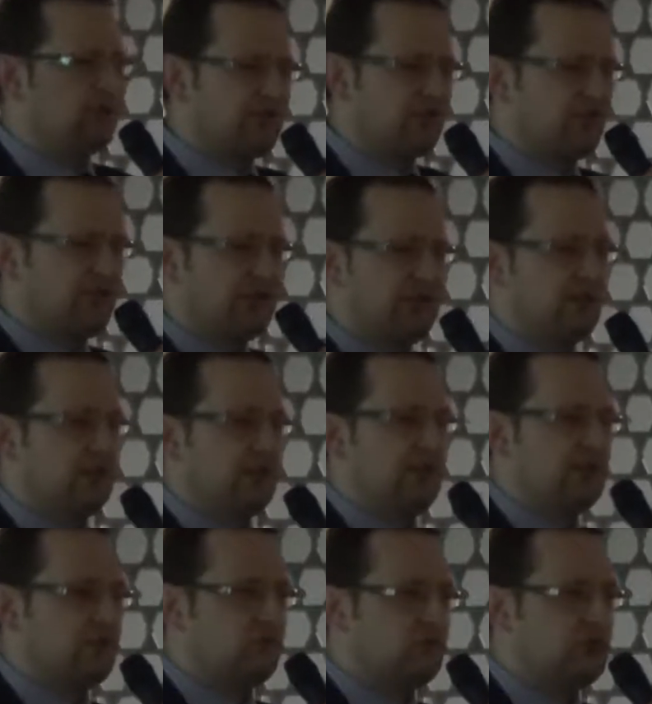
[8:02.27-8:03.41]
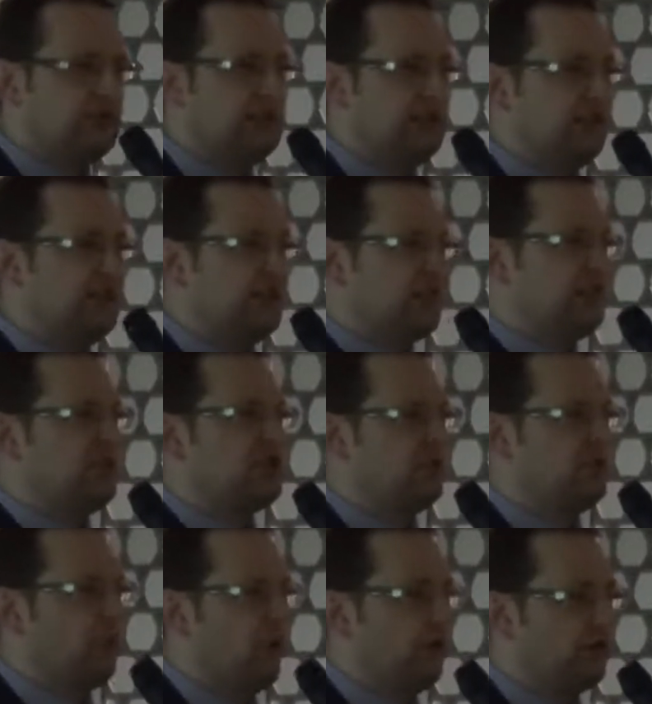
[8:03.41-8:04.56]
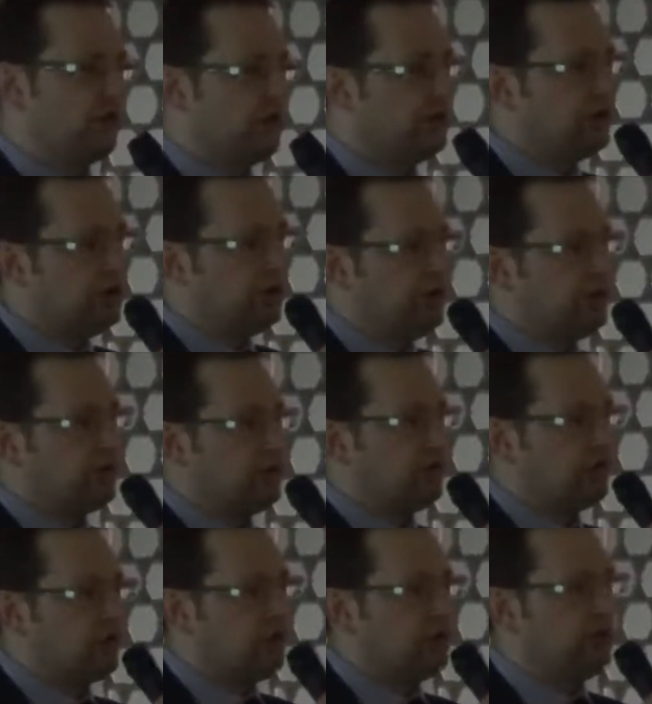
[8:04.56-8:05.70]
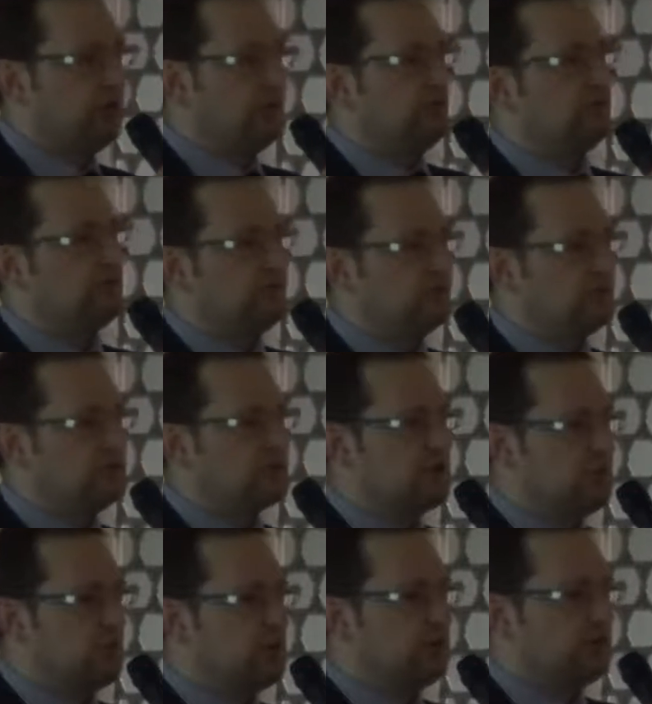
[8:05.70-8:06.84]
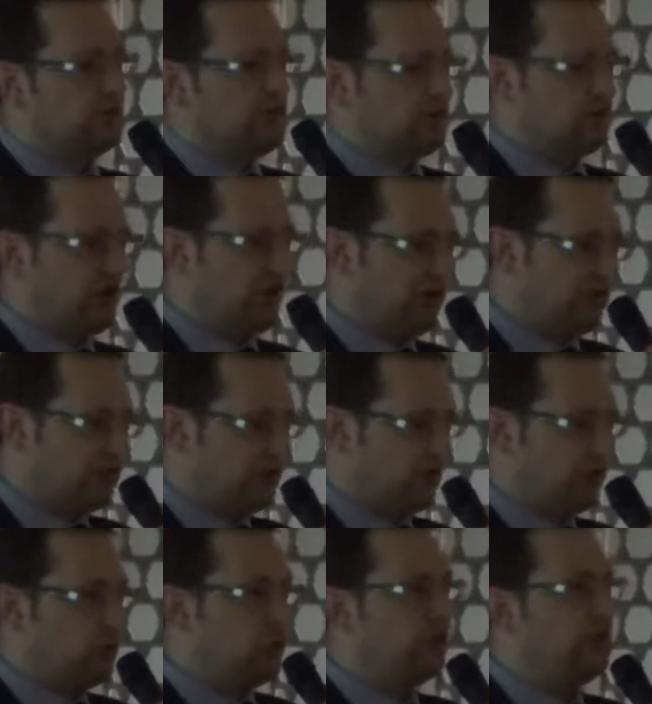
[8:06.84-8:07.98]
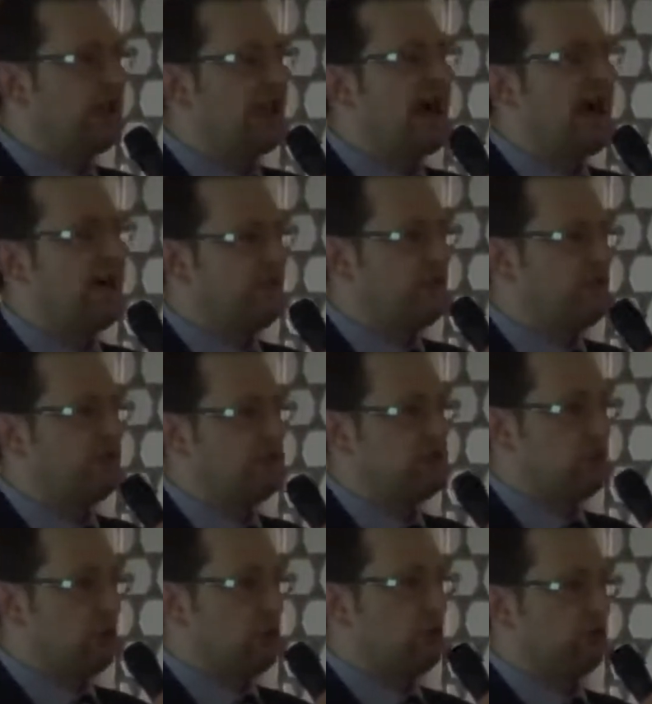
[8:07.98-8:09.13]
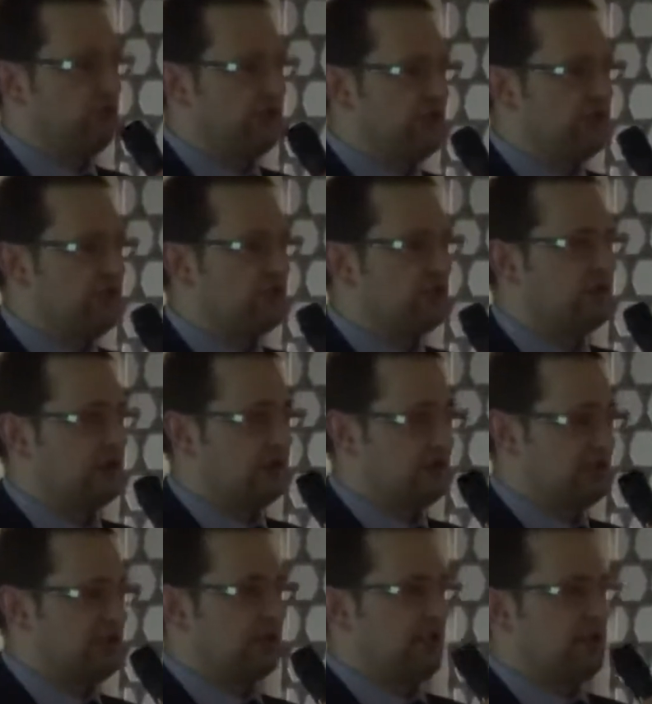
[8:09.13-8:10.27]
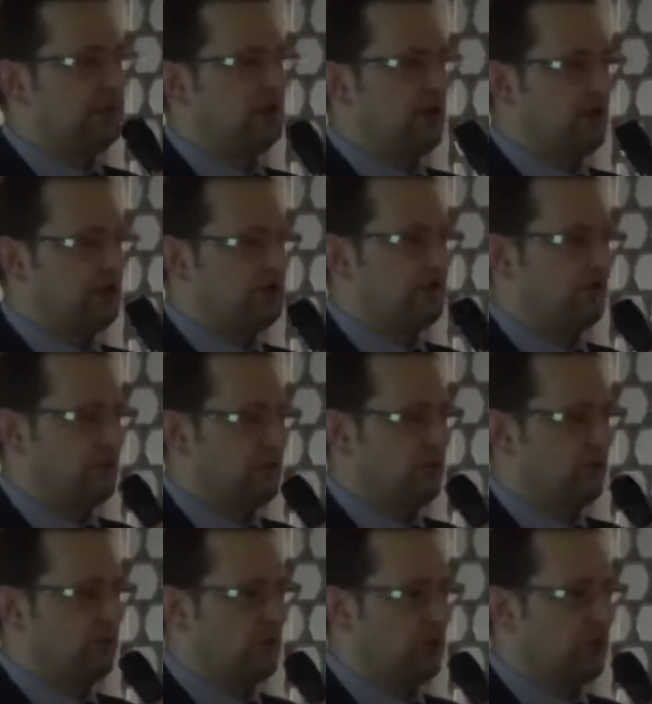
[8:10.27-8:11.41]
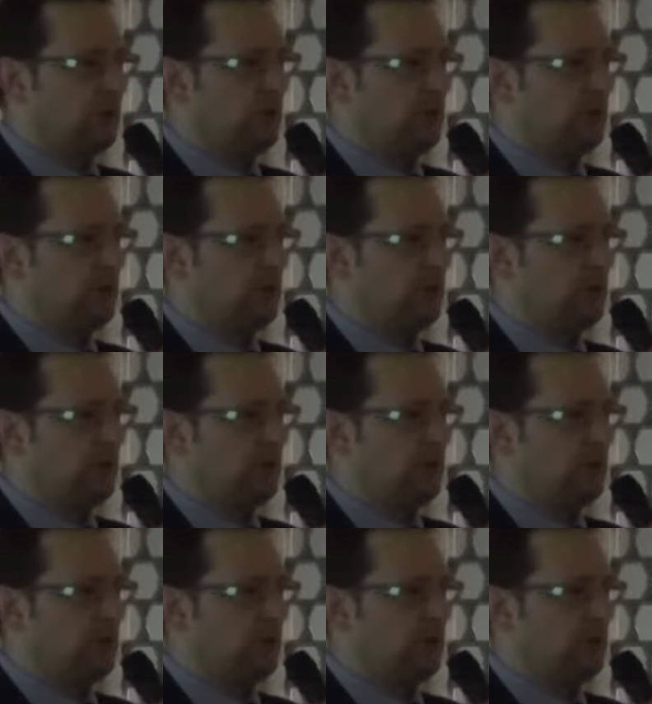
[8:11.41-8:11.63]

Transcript: Because I think really the decision was could the supporters trust or would they have the resources to stabilise the football club?